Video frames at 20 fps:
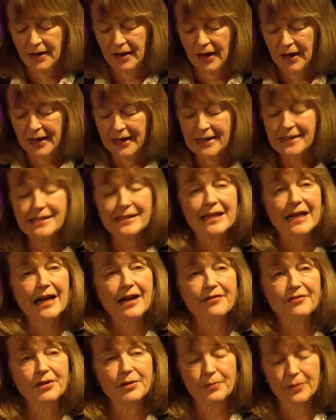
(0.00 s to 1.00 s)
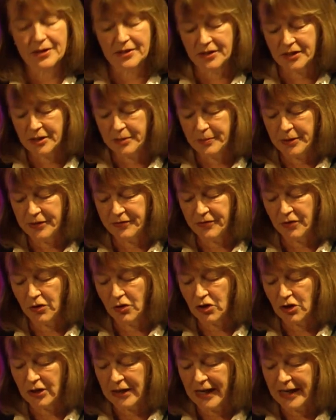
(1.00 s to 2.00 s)
I ask everyone to be
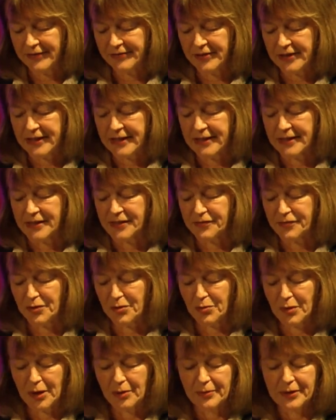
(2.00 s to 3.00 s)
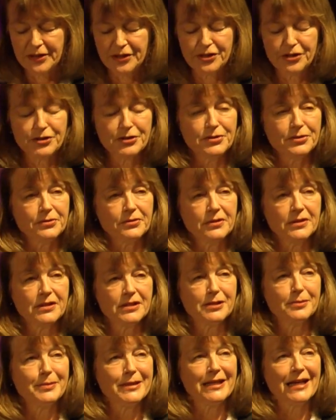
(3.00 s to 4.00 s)
vocal advocates for what we do,
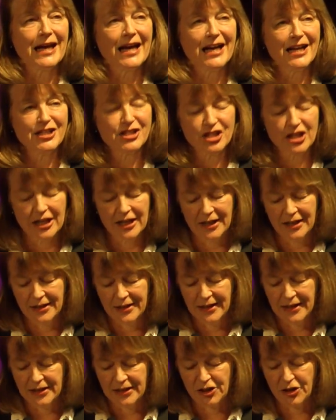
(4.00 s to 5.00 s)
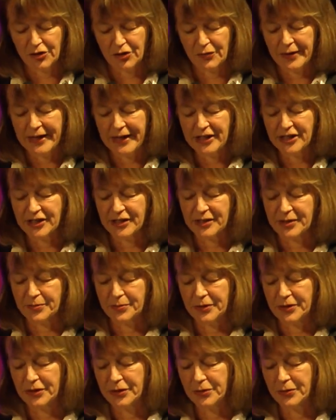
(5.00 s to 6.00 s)
to be agile and courageous
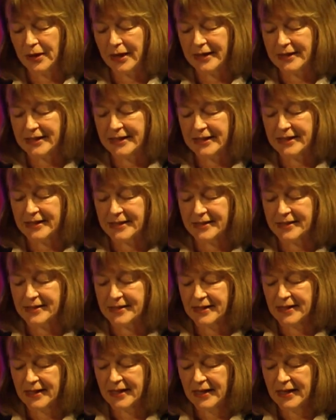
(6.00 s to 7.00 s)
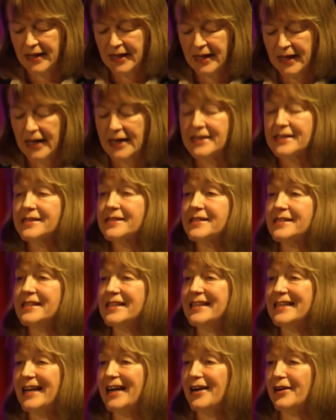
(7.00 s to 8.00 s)
with new ideas, and to
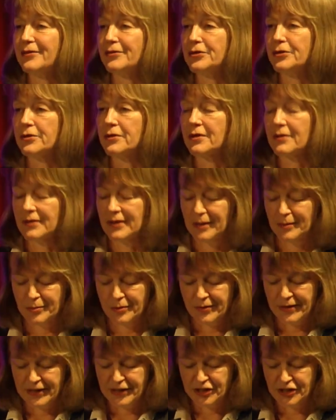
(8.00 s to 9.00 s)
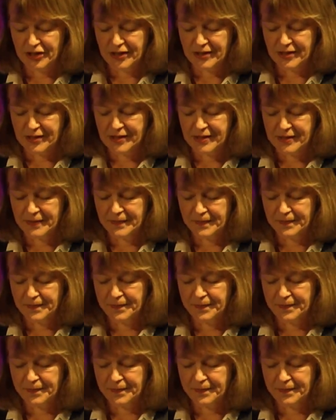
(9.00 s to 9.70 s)
seek out new collaborations.